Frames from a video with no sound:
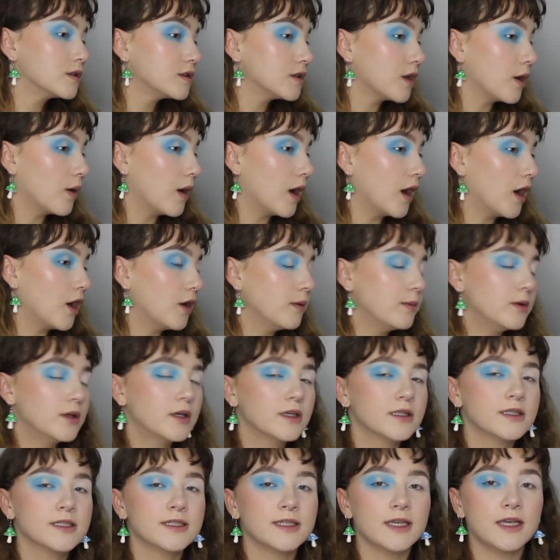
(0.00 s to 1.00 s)
So I hope you
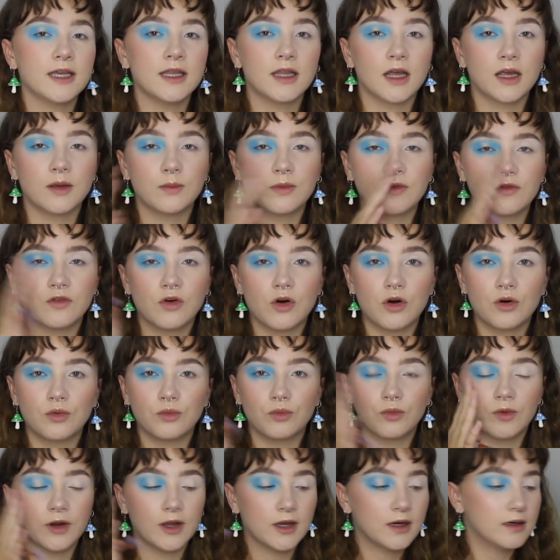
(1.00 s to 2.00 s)
can see like we've got a
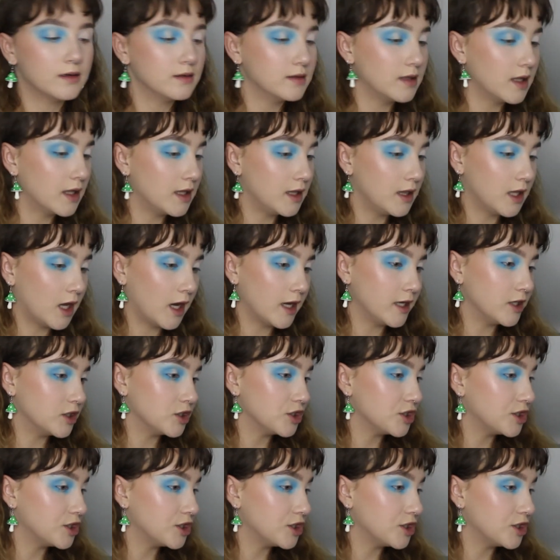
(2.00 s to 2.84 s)
real light and